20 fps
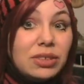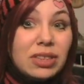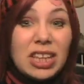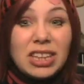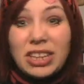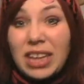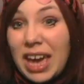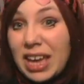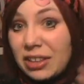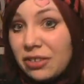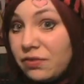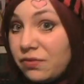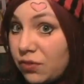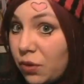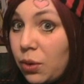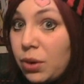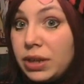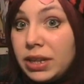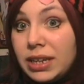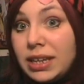and they can't
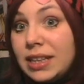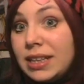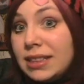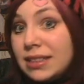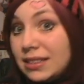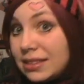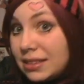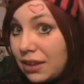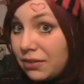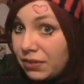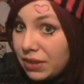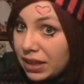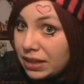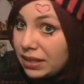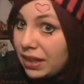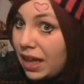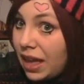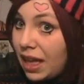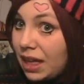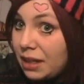afford it and stuff
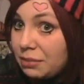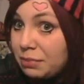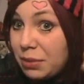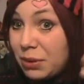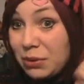like that,